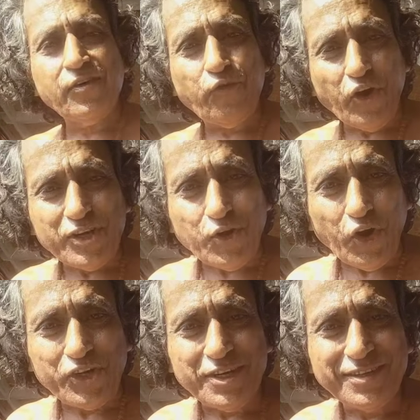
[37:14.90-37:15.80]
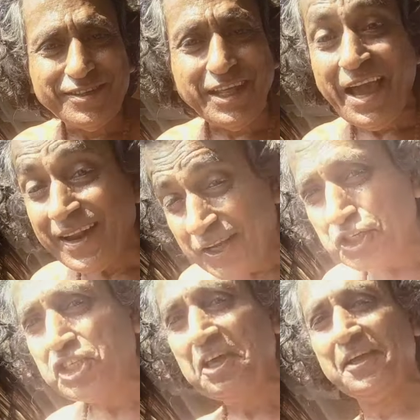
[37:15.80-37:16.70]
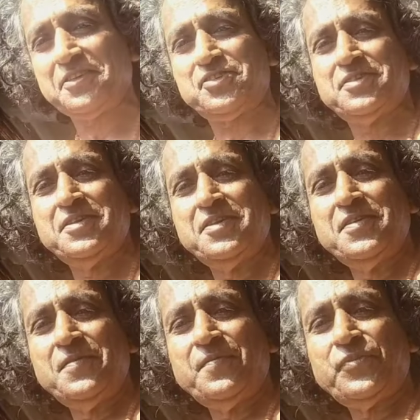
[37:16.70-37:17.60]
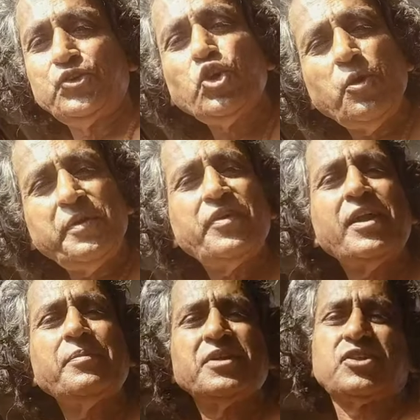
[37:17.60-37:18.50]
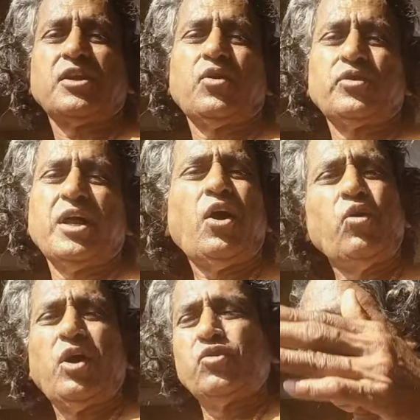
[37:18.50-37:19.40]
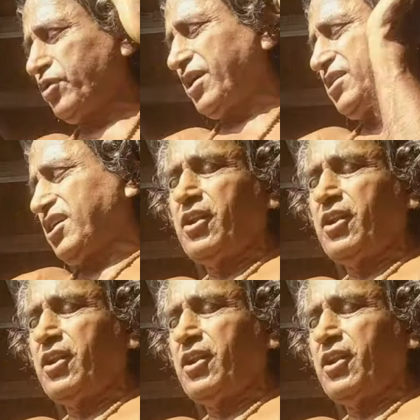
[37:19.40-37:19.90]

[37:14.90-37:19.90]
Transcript: whatnot, the hellish things, you'll be very much surrounded. How long you can kill